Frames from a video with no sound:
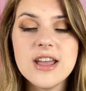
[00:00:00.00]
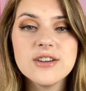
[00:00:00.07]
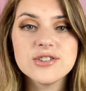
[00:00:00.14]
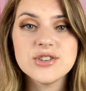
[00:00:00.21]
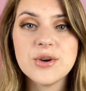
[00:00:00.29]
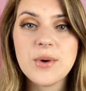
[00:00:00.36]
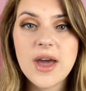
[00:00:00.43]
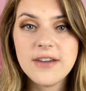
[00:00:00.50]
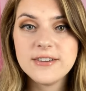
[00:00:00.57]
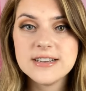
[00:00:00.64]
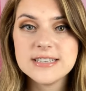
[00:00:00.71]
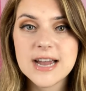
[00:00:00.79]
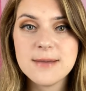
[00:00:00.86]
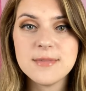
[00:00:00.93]
So every
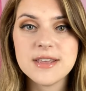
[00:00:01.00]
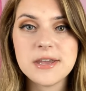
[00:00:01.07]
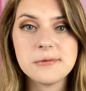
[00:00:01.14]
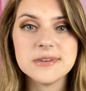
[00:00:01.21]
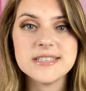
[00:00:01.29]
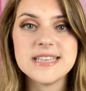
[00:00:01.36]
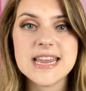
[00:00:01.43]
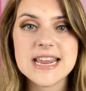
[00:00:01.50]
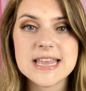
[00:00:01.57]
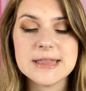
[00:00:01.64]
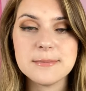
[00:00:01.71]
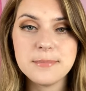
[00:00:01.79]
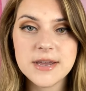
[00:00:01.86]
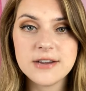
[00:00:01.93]
time that he was taking
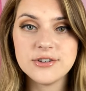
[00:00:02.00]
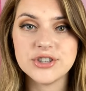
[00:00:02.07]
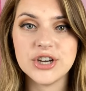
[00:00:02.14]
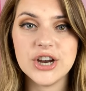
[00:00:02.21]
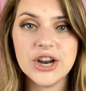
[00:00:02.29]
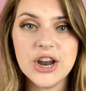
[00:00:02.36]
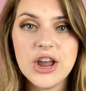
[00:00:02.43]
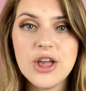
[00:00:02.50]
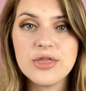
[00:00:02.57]
the picture,